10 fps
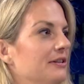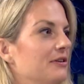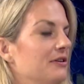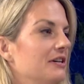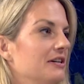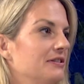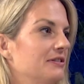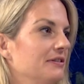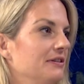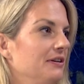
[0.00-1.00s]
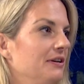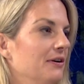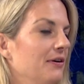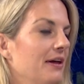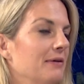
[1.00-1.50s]
So, Charles, you
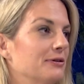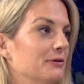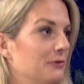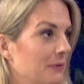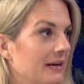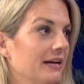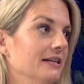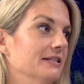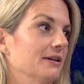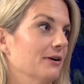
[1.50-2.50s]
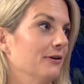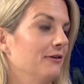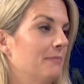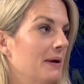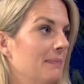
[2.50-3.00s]
know, that was all 20 years ago.
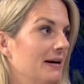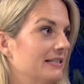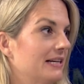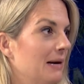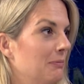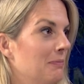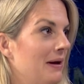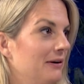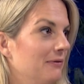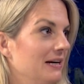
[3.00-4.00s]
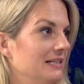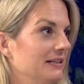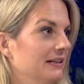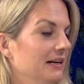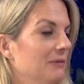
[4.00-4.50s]
You've been back to Cabramatta
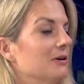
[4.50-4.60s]
recently.